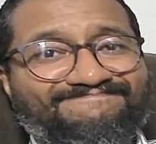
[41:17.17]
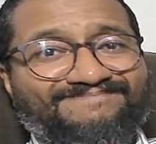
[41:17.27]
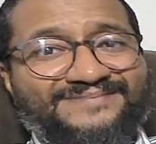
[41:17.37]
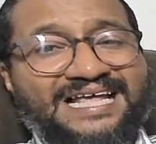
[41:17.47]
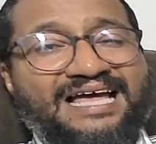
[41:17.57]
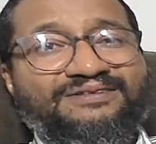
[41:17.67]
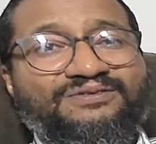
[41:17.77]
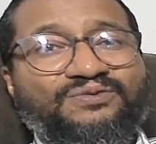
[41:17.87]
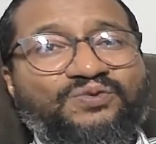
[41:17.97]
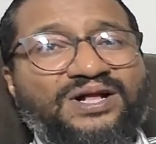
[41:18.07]
not
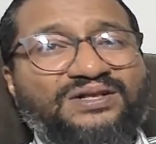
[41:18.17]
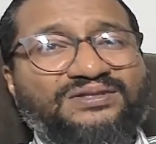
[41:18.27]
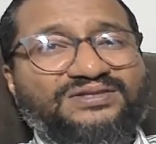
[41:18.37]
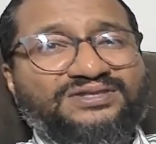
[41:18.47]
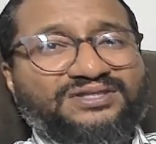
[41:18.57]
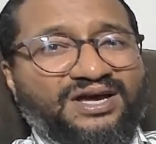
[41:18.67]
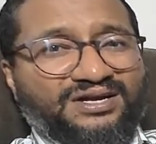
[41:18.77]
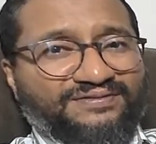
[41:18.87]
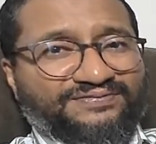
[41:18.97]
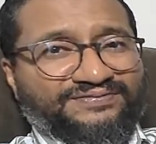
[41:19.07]
well thought
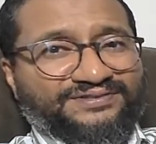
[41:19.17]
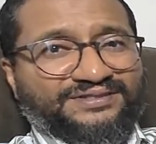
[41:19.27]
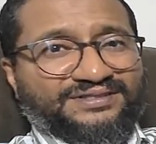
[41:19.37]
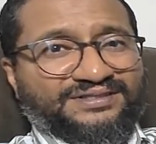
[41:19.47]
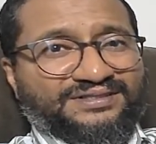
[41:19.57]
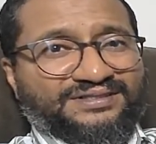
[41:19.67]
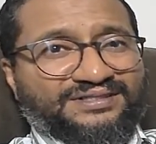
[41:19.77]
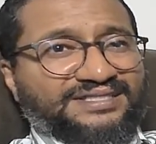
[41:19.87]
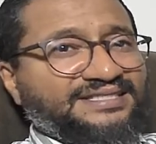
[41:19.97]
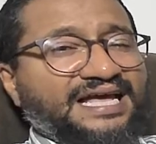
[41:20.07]
of.
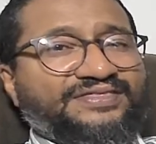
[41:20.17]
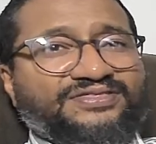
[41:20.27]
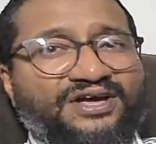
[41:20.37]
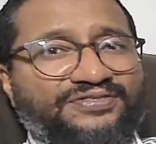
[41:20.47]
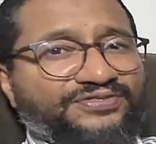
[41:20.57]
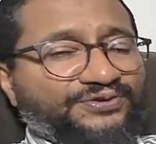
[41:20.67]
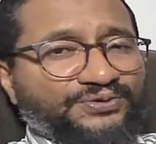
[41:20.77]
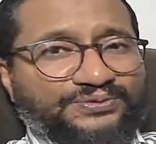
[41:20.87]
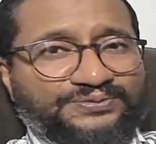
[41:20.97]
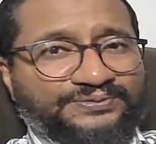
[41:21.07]
It's not thought
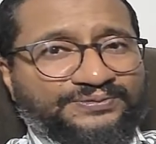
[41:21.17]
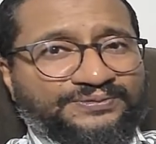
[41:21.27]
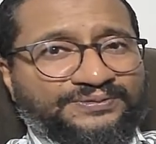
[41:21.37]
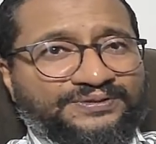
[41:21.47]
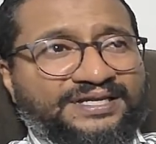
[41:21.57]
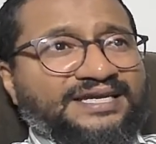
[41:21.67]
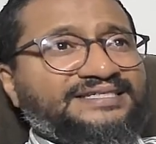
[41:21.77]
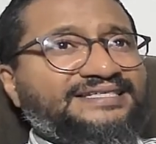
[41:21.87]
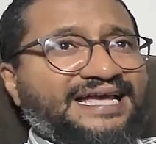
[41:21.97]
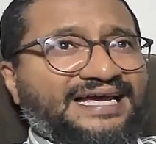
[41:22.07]
through.
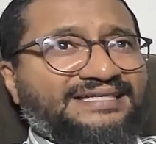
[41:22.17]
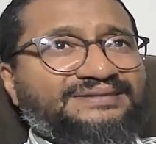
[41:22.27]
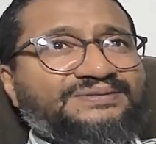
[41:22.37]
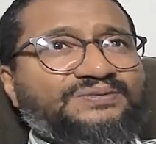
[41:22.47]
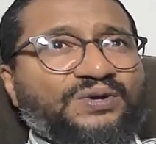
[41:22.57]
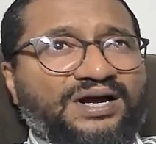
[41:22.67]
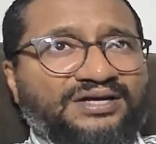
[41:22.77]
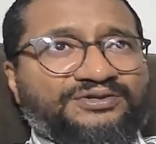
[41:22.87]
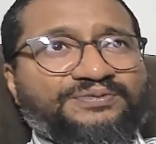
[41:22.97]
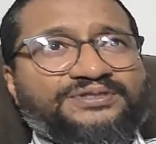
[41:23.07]
It's not
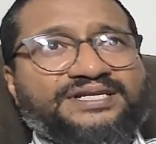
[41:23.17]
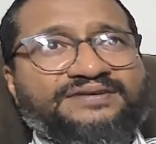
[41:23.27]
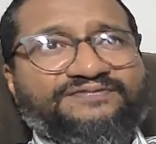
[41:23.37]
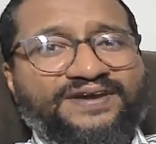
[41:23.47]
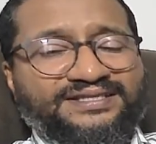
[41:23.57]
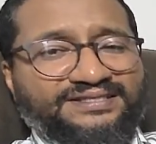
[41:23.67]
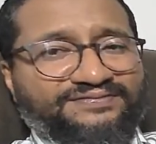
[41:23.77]
100% effective.